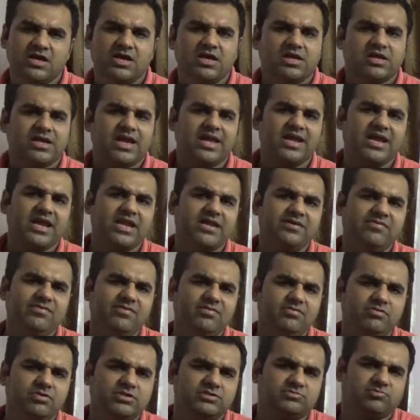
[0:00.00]
Can anyone
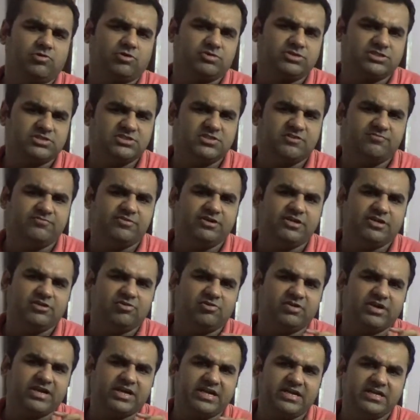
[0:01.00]
who is watching the
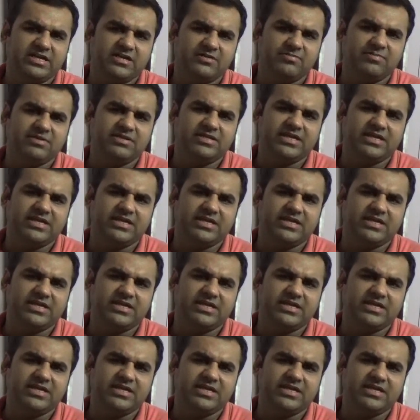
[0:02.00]
video guarantee me